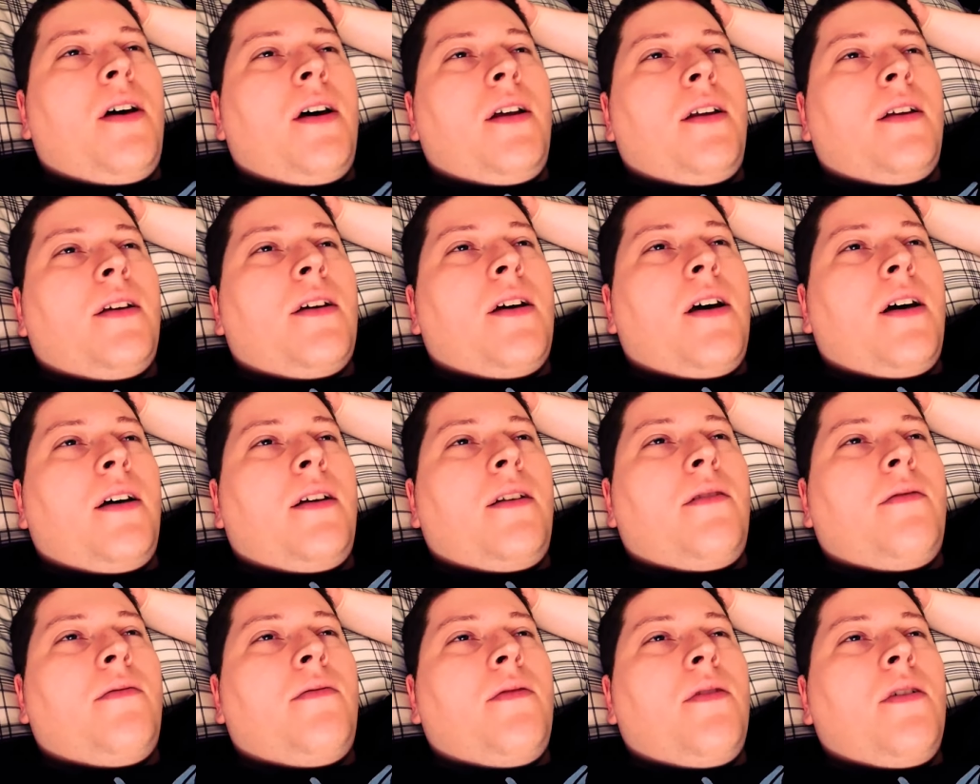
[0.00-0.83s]
it kind
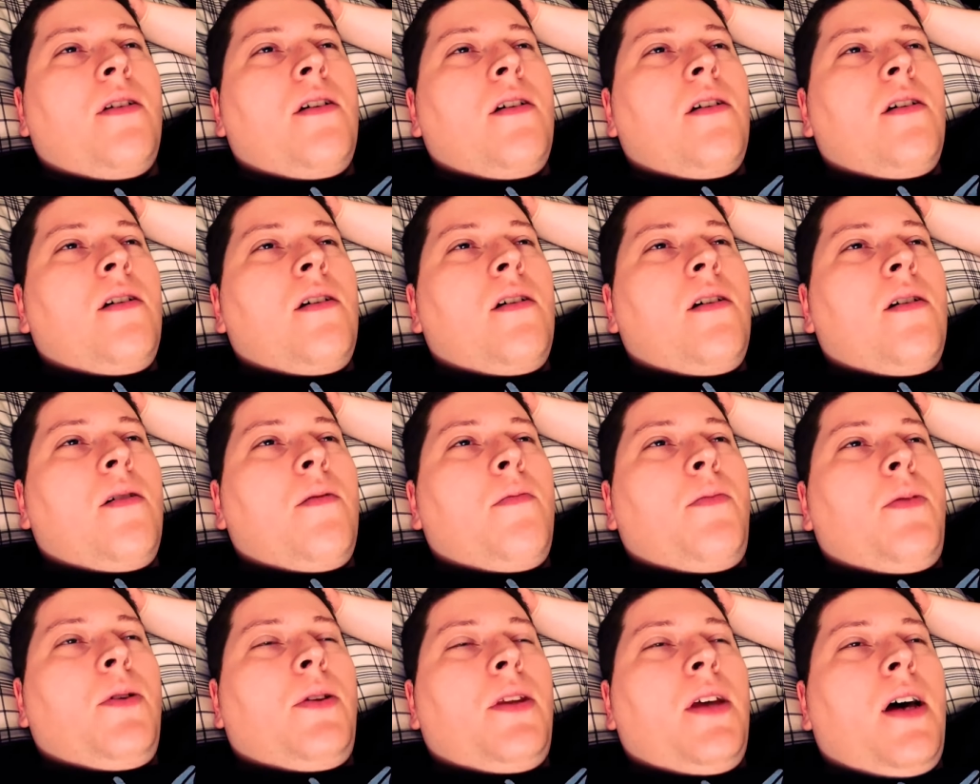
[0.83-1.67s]
of
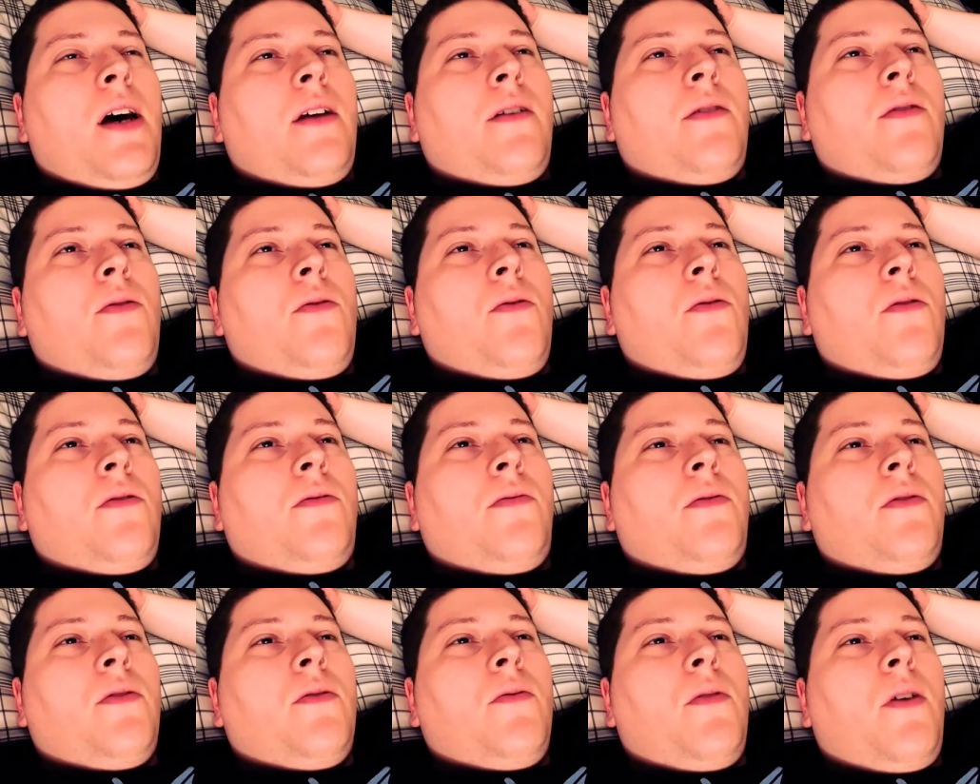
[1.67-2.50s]
put that on hold
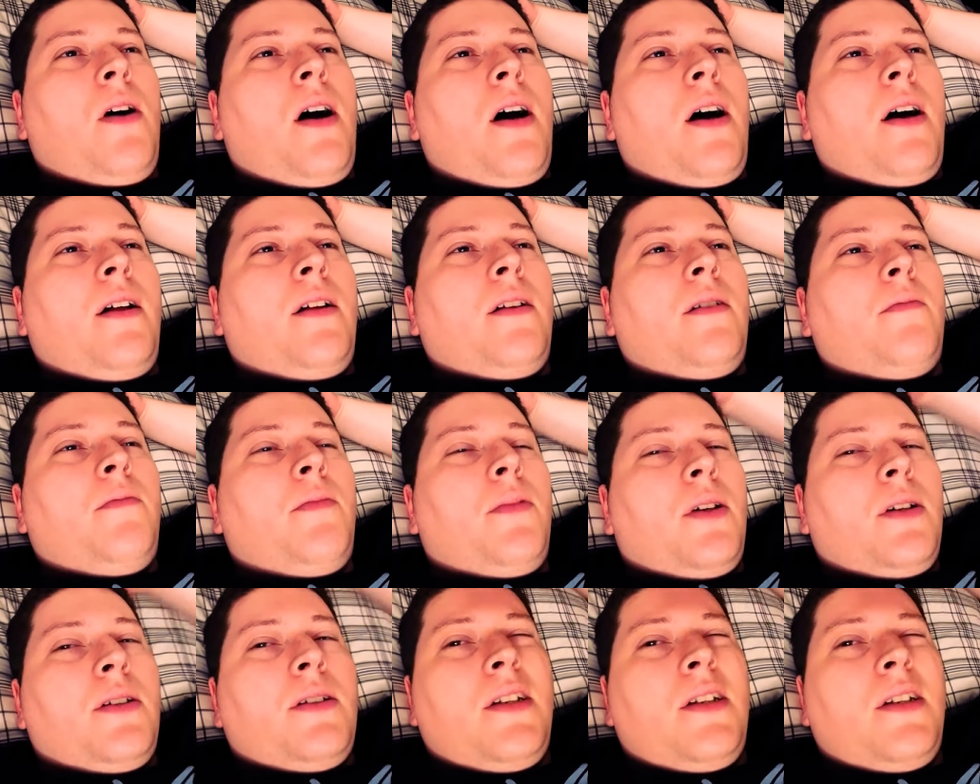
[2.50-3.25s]
for a while, and plus I